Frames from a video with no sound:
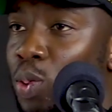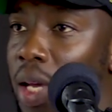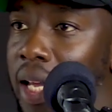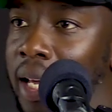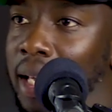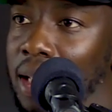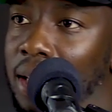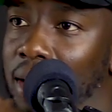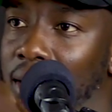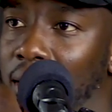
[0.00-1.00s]
that's what I
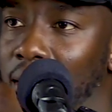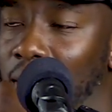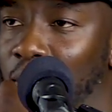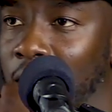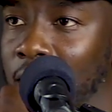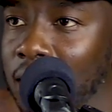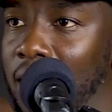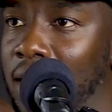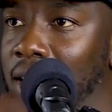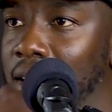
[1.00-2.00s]
had. So I had
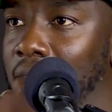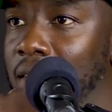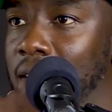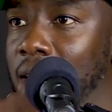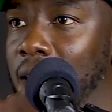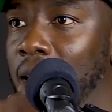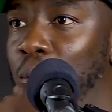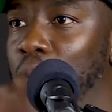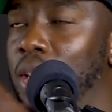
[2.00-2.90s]
the H6. And,